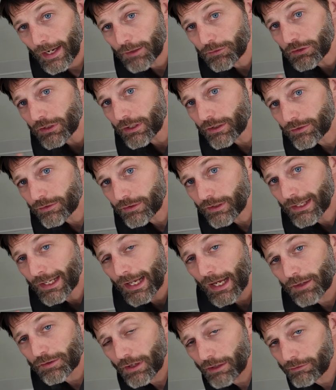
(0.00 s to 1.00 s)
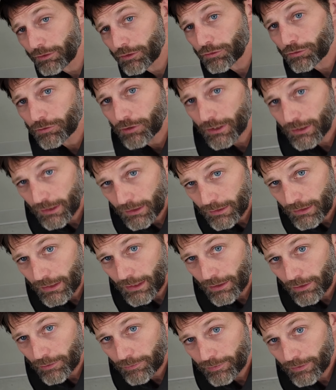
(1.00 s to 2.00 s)
As you can see, as I restricted the
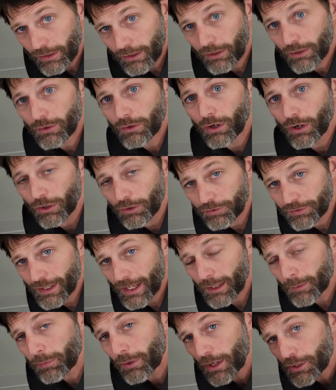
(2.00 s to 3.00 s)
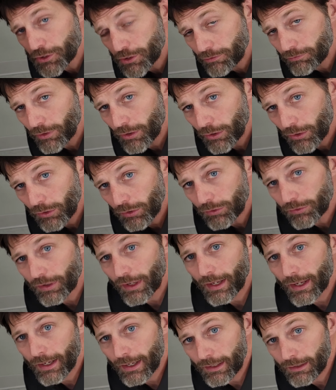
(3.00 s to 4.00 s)
airflow, our static pressure rose
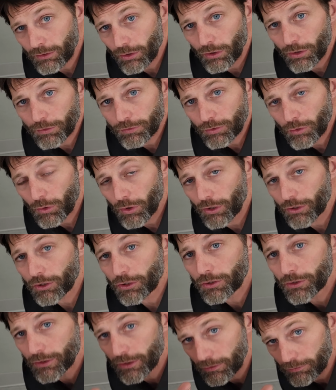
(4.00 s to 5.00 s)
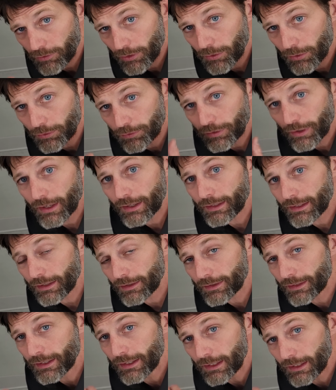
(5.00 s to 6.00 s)
and also our current rose. And the
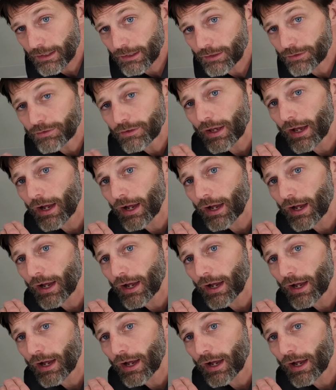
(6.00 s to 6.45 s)
thing is,